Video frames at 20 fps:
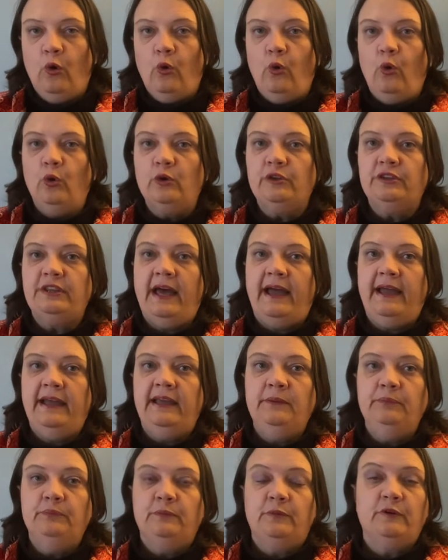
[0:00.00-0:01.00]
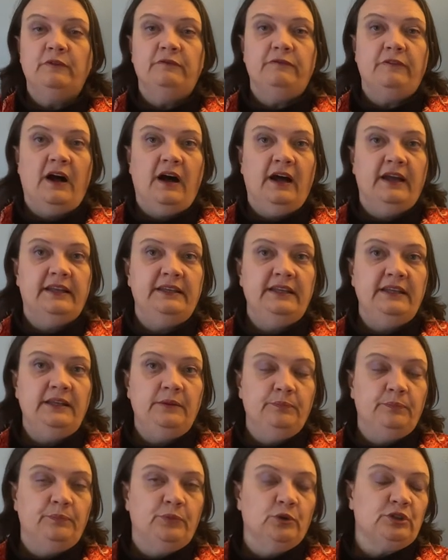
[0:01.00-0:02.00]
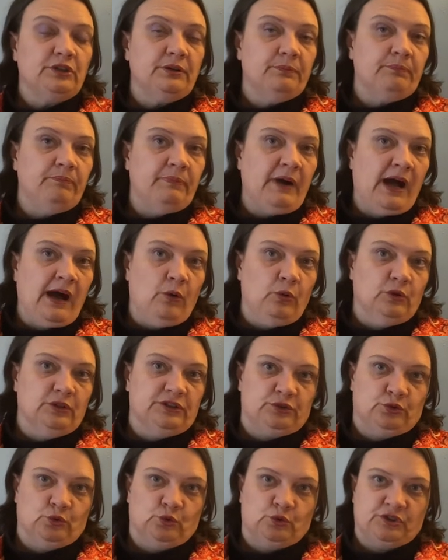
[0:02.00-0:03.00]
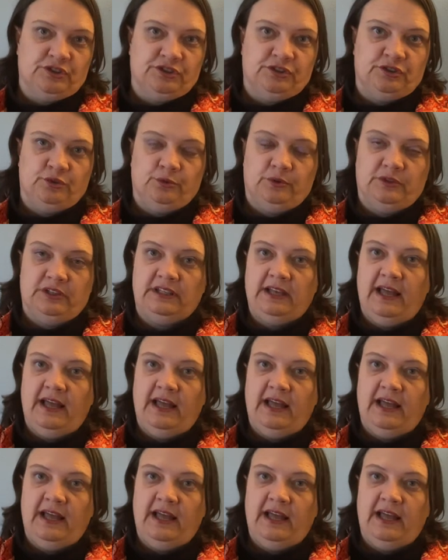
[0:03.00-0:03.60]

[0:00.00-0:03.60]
or they provide input and power sources to it,